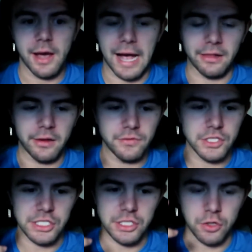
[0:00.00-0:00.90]
I love
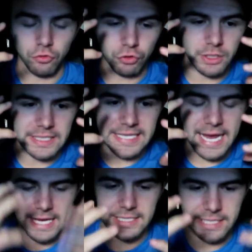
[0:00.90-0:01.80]
just, you know, really
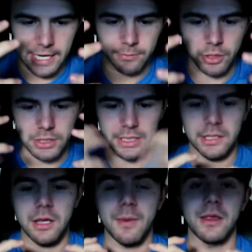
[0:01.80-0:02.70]
taking time to
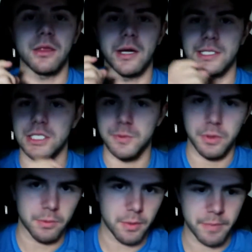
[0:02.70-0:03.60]
articulate my thoughts and just
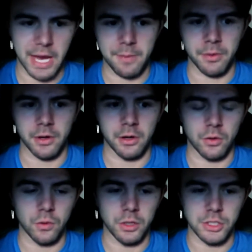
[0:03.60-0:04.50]
put them on paper
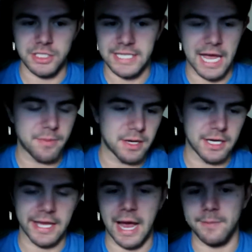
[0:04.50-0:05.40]
or just type it in
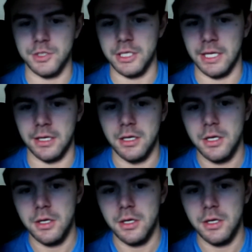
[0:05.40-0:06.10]
a caption. And